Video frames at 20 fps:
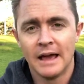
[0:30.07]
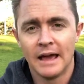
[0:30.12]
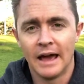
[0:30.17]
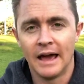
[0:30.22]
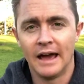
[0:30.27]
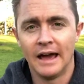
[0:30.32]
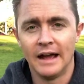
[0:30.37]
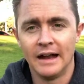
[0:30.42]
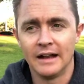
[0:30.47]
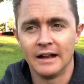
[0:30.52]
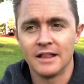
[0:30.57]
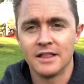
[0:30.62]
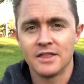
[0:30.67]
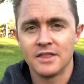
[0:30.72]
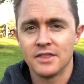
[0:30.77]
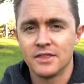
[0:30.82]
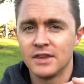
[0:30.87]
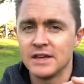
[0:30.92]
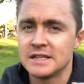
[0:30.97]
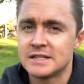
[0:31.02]
And
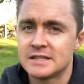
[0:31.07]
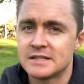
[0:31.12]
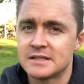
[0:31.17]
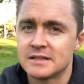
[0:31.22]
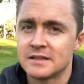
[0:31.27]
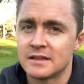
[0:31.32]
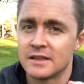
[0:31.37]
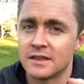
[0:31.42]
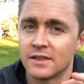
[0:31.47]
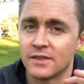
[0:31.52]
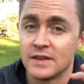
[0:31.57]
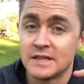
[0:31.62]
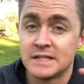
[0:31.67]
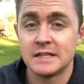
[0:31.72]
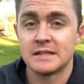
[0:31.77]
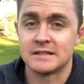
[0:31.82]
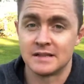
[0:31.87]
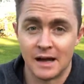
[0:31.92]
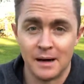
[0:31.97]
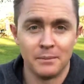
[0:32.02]
this
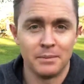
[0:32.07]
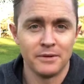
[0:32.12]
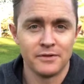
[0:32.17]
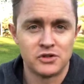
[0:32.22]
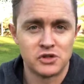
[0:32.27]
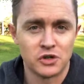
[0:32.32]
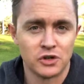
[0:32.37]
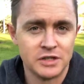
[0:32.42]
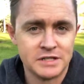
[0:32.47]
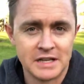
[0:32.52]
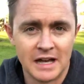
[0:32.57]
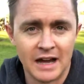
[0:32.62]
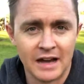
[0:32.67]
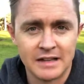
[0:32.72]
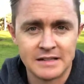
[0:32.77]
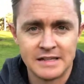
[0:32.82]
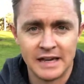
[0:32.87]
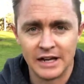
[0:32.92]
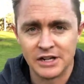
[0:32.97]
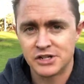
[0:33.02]
example of choice
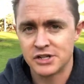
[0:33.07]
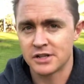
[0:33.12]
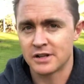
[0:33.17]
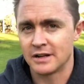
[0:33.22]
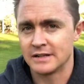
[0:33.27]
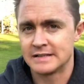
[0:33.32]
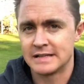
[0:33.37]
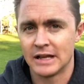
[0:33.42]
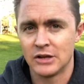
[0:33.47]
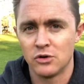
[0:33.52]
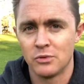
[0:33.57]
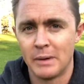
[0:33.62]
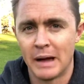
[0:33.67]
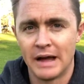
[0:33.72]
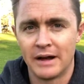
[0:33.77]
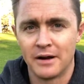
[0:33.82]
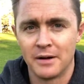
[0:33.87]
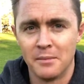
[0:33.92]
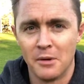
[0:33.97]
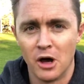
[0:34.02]
architecture that I'll tell you
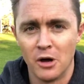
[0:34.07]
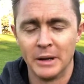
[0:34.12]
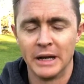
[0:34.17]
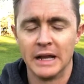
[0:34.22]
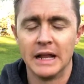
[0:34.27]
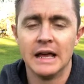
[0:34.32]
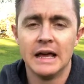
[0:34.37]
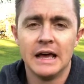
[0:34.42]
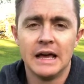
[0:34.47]
about in a moment